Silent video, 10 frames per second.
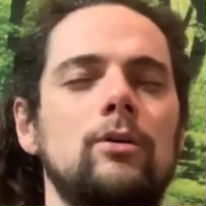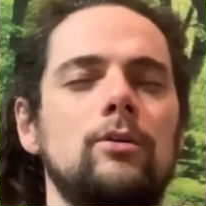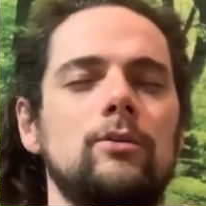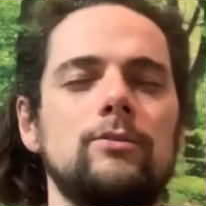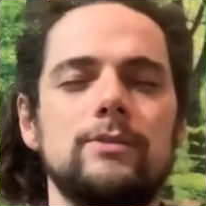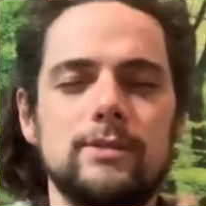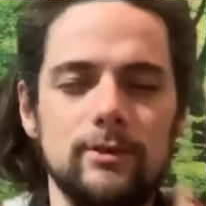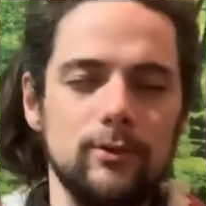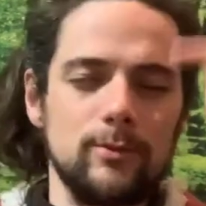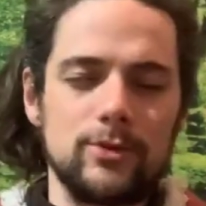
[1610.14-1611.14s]

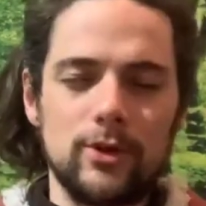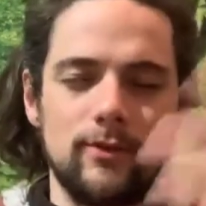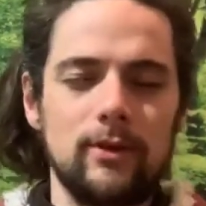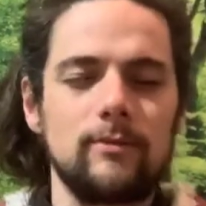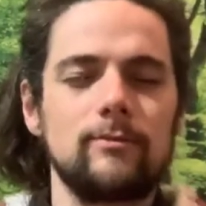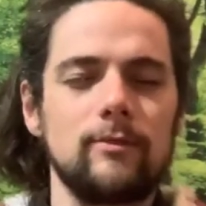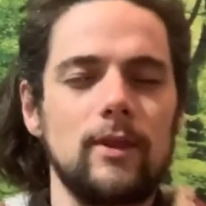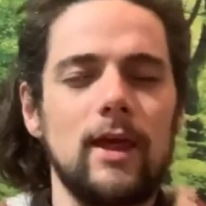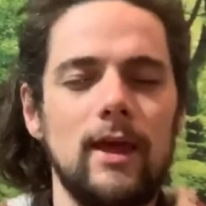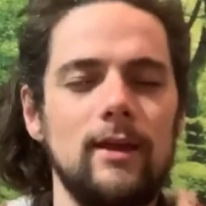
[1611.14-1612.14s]
Still observing the
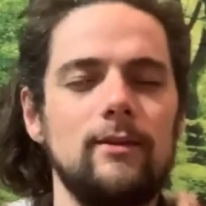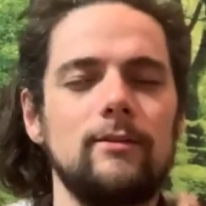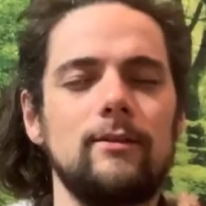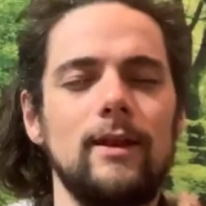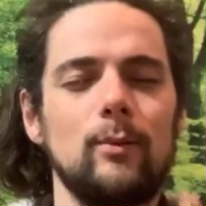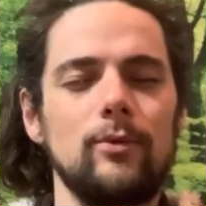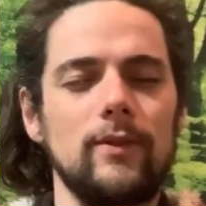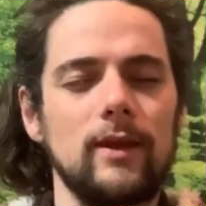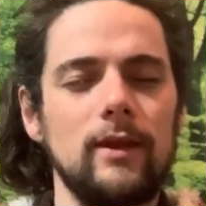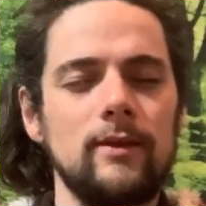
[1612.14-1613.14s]
head. Now
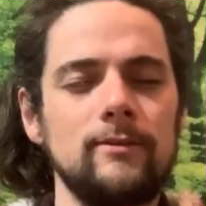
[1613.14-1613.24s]
breathing in